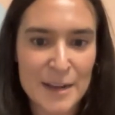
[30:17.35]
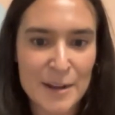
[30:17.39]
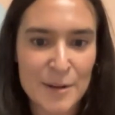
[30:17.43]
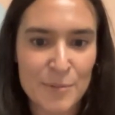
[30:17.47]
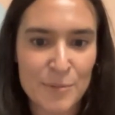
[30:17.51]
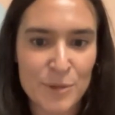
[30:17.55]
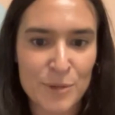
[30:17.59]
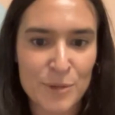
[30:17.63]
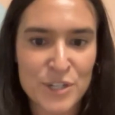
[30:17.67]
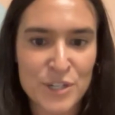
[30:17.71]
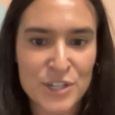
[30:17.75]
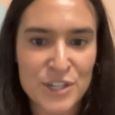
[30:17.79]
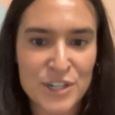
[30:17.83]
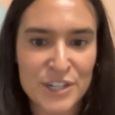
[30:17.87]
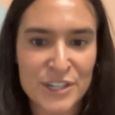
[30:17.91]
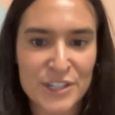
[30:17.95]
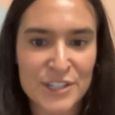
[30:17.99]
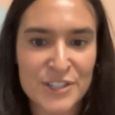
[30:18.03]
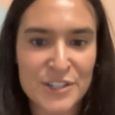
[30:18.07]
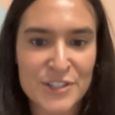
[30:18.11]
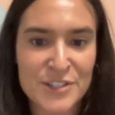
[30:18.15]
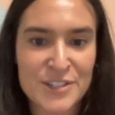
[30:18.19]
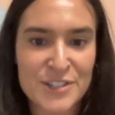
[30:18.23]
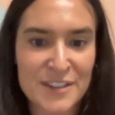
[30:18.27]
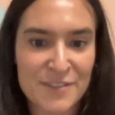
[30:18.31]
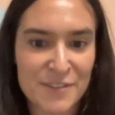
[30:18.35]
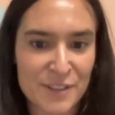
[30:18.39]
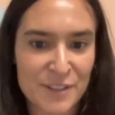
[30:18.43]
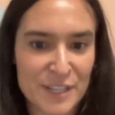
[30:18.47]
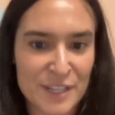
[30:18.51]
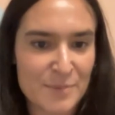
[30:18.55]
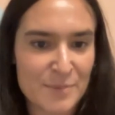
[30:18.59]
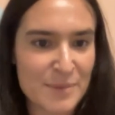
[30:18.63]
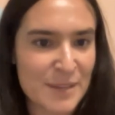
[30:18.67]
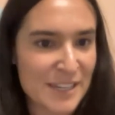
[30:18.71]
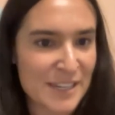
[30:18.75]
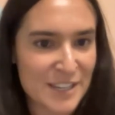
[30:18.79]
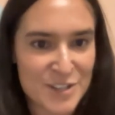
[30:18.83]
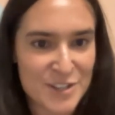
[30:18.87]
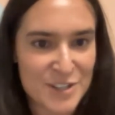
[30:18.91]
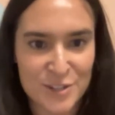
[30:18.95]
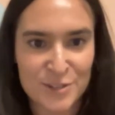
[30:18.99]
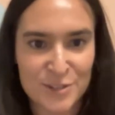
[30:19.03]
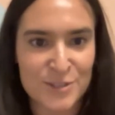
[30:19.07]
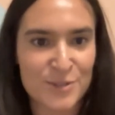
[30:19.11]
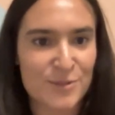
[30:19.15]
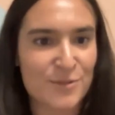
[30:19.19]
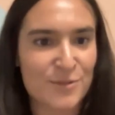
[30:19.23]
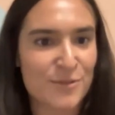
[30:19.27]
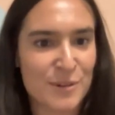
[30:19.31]
Returns are definitely a big
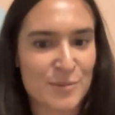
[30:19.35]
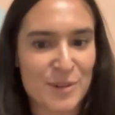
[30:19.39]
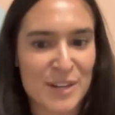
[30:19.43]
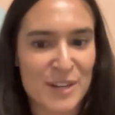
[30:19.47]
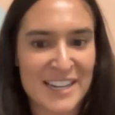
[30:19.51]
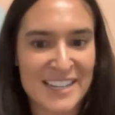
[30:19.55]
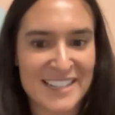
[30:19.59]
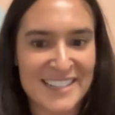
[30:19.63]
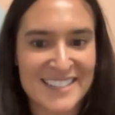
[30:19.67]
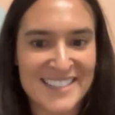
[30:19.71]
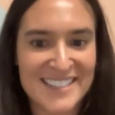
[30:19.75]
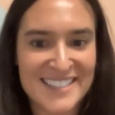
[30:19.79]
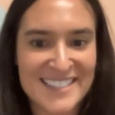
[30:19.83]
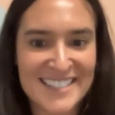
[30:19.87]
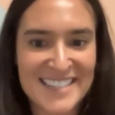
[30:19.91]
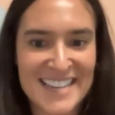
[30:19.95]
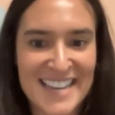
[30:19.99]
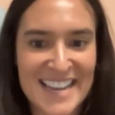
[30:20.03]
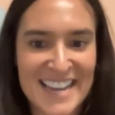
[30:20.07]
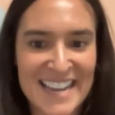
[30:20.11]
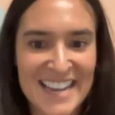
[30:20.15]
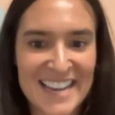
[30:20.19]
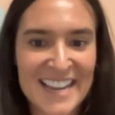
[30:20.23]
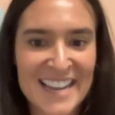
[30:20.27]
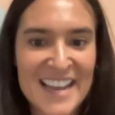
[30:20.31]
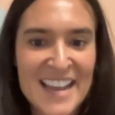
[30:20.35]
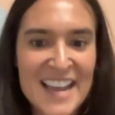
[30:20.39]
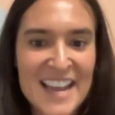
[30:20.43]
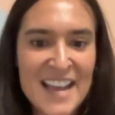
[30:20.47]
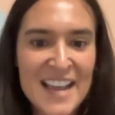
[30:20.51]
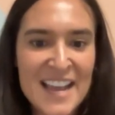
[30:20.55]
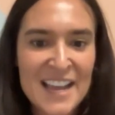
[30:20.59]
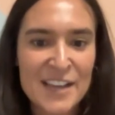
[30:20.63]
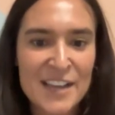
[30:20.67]
issue for brands today,